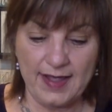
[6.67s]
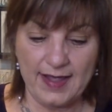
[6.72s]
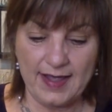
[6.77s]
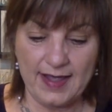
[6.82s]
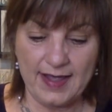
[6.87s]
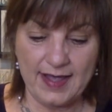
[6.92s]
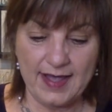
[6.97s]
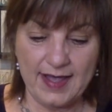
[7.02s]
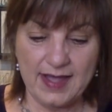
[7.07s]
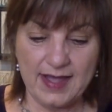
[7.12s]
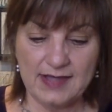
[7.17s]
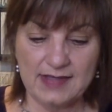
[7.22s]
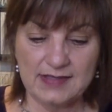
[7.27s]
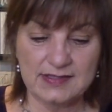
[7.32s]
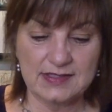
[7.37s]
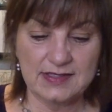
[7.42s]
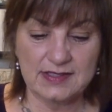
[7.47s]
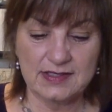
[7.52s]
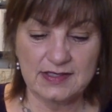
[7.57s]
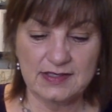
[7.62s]

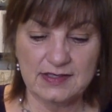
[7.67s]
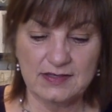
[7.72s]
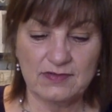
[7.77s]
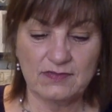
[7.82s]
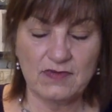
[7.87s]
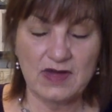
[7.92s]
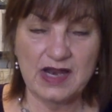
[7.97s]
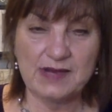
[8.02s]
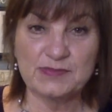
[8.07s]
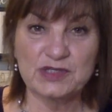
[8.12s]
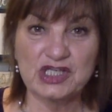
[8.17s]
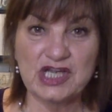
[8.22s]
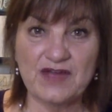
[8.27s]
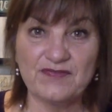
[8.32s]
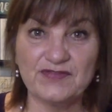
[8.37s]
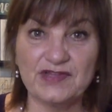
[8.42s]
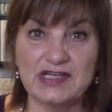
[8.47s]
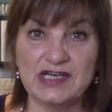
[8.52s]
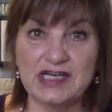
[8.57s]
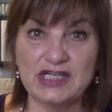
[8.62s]
And while I'm
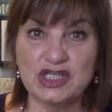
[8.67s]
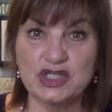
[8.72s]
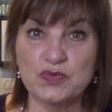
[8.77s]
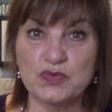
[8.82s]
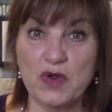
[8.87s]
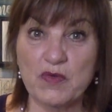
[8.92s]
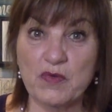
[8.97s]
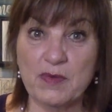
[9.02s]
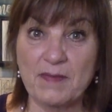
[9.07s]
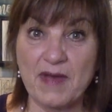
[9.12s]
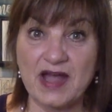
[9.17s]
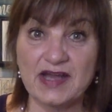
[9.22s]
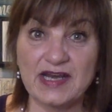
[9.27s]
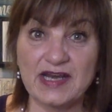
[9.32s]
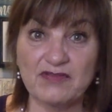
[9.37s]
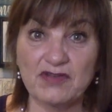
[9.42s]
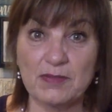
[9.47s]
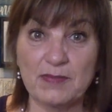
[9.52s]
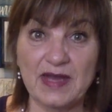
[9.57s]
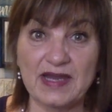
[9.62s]
shuffling, I just want to remind
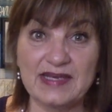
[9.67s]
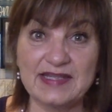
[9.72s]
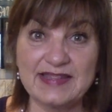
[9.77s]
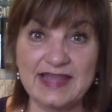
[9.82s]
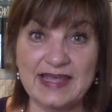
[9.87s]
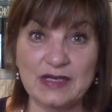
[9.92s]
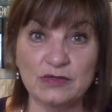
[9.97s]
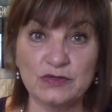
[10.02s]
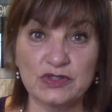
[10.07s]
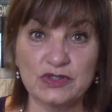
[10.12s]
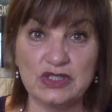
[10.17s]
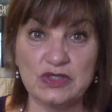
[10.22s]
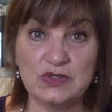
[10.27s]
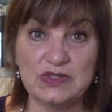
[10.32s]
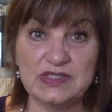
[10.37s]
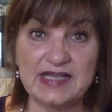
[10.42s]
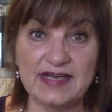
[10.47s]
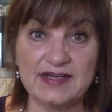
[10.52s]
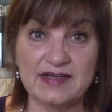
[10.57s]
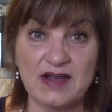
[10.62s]
everybody that on
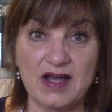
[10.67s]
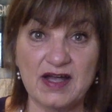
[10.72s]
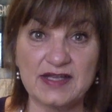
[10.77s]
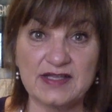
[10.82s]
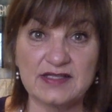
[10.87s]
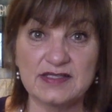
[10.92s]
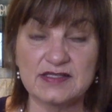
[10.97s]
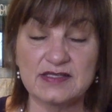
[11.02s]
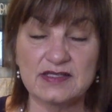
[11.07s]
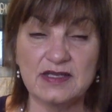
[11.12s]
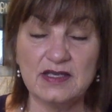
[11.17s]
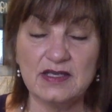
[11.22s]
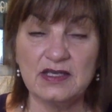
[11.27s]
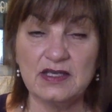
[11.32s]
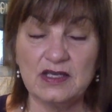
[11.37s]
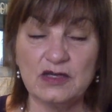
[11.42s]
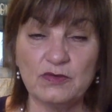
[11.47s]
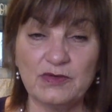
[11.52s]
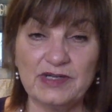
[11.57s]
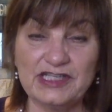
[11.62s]
Tuesday nights,
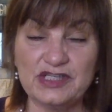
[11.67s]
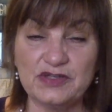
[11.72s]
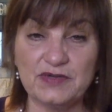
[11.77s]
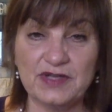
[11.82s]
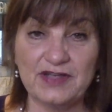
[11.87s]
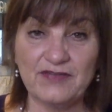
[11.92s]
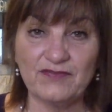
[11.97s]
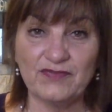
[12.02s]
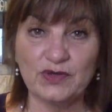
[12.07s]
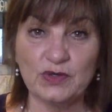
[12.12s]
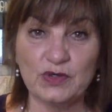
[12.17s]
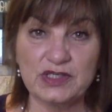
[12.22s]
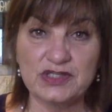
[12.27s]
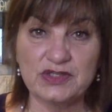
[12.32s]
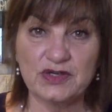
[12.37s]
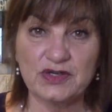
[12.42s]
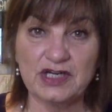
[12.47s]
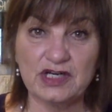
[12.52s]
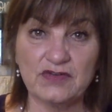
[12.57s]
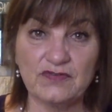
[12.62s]
we do
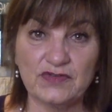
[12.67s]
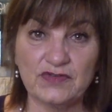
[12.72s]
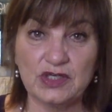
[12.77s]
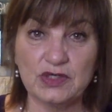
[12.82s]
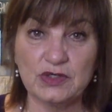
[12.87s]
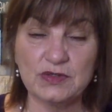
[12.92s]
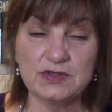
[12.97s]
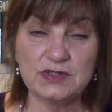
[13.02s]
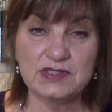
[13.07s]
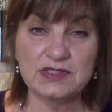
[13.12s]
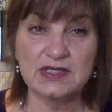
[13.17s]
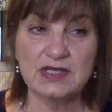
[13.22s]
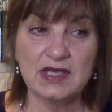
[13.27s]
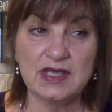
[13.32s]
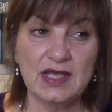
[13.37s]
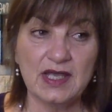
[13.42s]
influencer interviews.